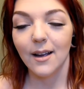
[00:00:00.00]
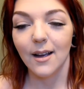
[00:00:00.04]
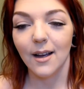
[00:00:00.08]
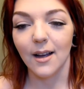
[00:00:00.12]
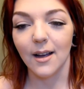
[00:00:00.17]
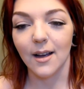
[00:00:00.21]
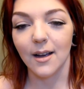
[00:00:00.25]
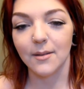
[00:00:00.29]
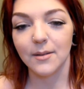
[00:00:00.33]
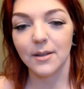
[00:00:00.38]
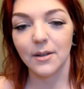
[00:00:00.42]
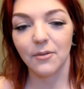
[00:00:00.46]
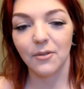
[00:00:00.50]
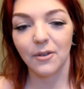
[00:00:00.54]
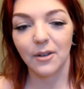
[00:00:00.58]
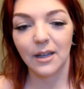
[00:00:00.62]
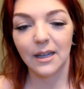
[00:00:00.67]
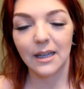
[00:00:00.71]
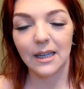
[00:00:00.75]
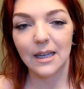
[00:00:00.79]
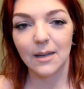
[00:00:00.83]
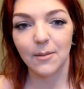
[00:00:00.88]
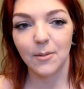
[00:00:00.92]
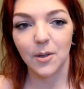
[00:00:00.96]
Definitely
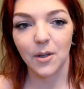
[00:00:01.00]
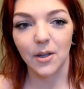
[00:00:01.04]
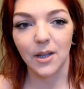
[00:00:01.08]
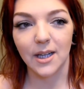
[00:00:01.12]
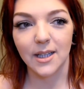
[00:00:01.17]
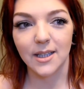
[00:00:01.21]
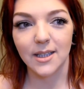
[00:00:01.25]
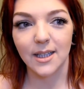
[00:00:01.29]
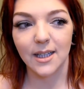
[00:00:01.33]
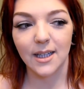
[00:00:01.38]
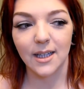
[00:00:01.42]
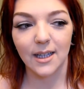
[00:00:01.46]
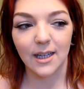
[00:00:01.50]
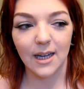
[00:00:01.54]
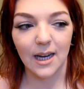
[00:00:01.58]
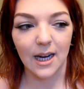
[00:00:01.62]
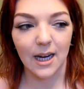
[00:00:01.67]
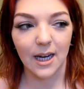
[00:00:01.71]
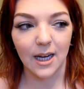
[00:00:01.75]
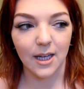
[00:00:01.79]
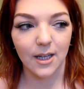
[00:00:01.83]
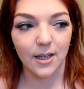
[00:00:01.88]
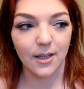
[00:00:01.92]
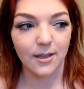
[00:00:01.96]
gonna keep collecting,
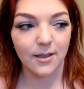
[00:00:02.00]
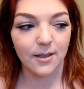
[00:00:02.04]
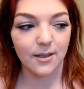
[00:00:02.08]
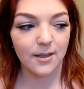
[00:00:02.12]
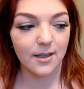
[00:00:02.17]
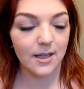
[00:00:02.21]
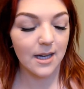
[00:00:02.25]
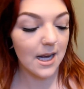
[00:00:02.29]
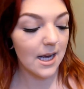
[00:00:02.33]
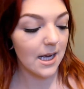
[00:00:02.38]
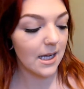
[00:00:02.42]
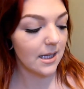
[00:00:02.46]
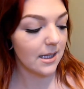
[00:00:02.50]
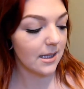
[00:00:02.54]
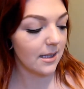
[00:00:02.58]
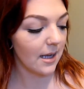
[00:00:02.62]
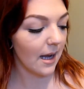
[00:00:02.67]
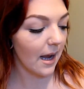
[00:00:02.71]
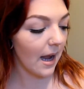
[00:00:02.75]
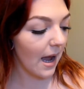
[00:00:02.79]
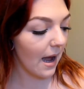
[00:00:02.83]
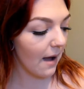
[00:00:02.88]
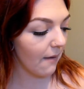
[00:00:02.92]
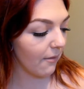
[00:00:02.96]
and yes,
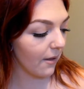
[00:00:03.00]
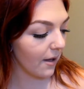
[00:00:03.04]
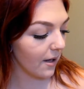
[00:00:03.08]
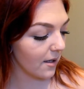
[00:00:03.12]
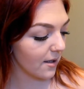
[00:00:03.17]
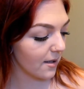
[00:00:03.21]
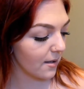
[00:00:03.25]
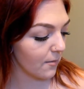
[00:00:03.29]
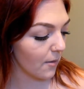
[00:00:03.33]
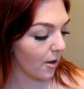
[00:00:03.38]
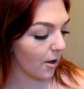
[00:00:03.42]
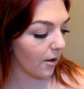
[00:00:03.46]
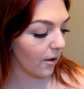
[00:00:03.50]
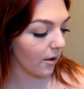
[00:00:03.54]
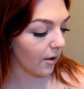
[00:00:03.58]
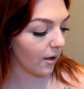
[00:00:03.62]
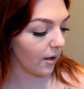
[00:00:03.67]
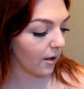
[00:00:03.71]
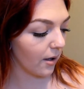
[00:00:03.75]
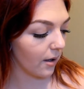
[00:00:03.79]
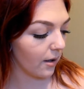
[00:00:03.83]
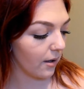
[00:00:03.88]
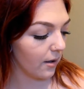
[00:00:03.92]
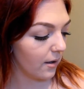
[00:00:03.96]
I have like
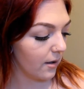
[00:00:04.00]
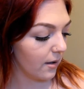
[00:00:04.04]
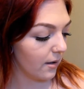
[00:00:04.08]
smaller,